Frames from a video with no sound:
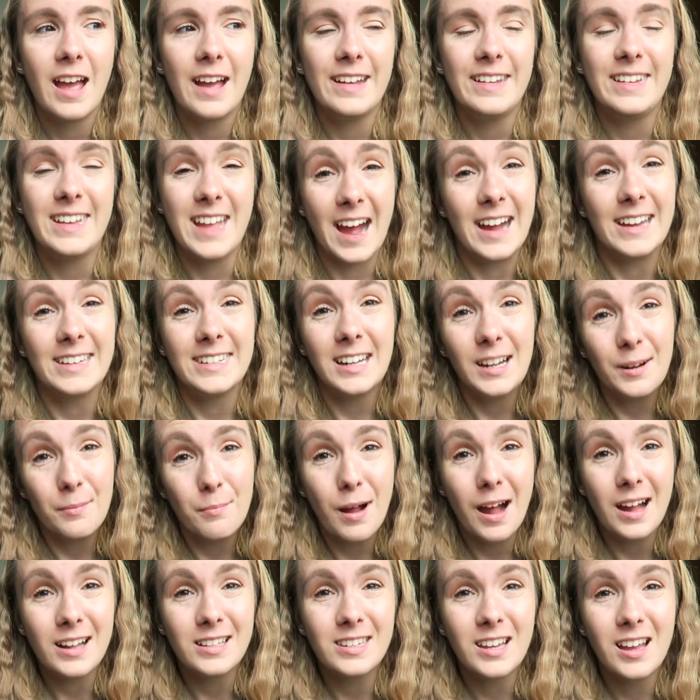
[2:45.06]
getting
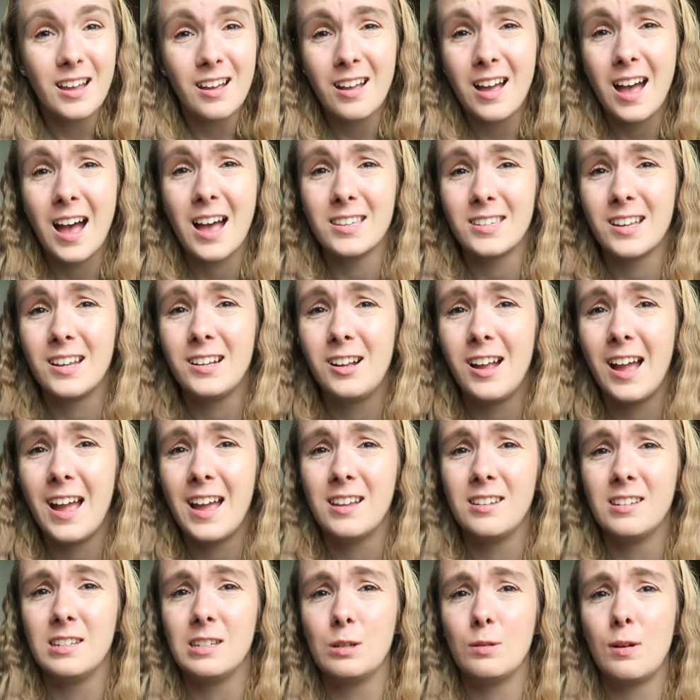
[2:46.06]
better as I get
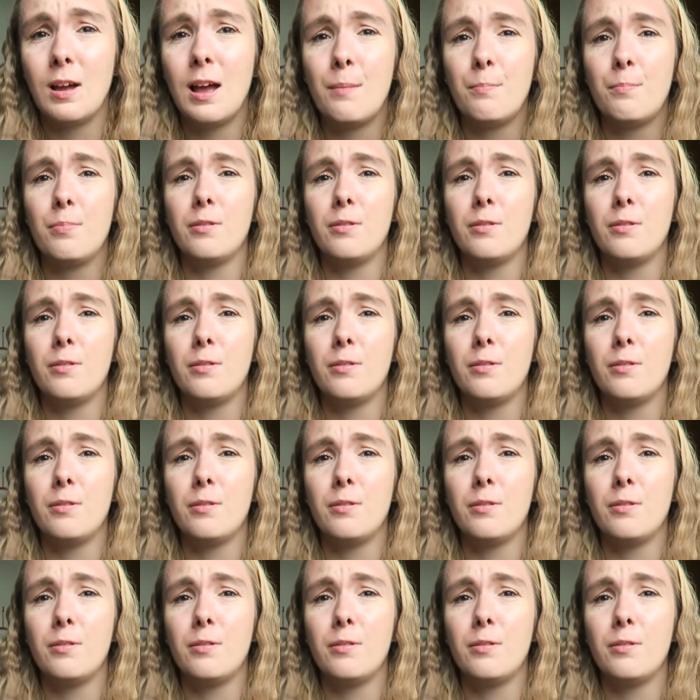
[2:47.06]
into it,